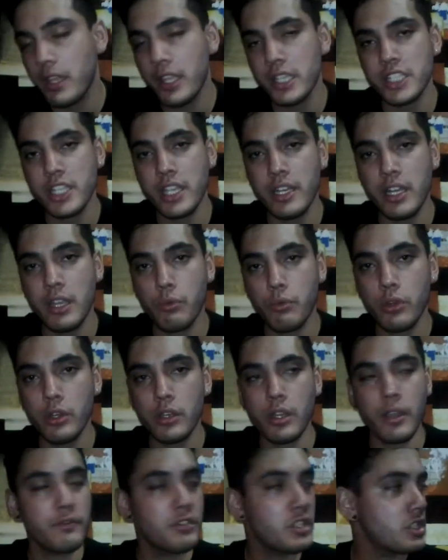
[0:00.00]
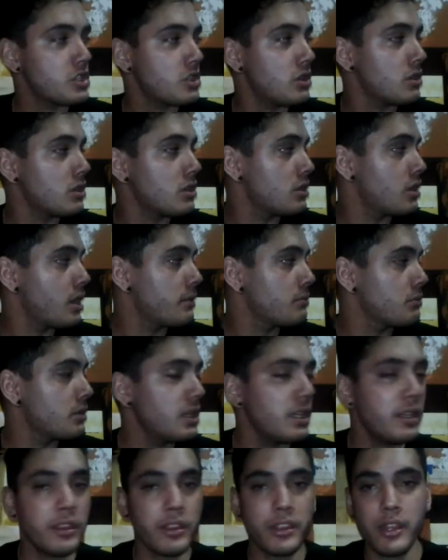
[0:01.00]
PSN Network, I've just got online
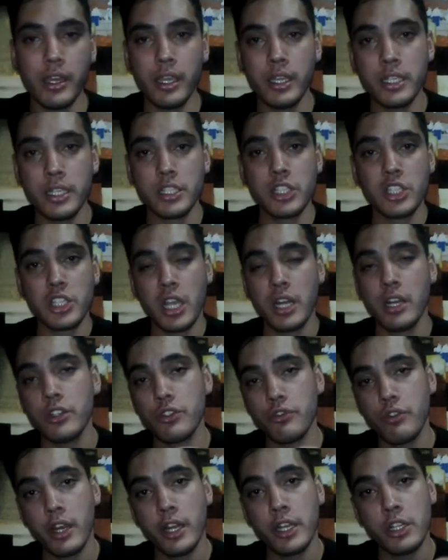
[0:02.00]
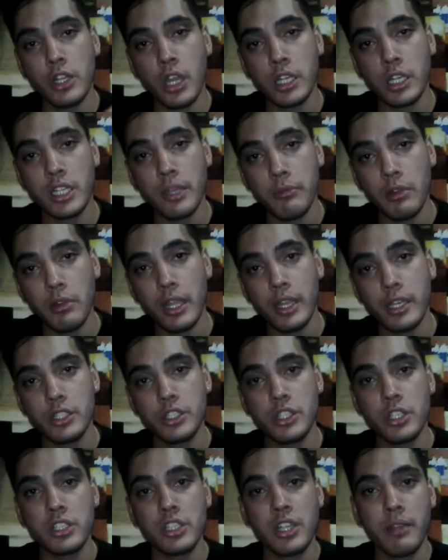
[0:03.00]
with. It's
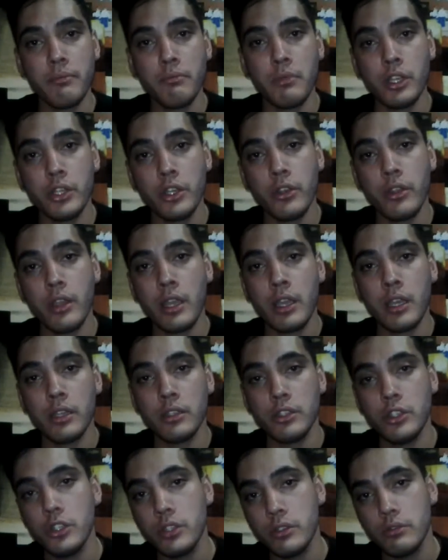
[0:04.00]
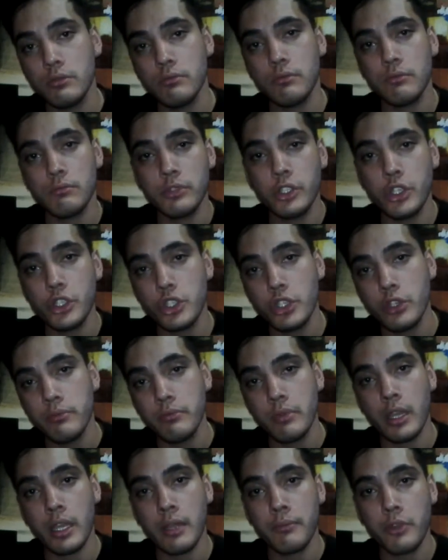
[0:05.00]
SilentRain988, just like my
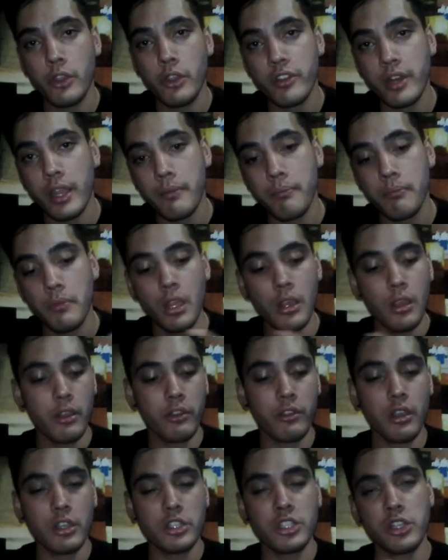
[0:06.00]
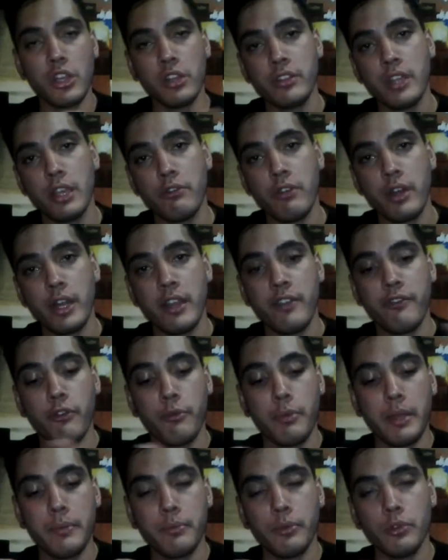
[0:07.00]
YouTube username. So I'll swap that right here for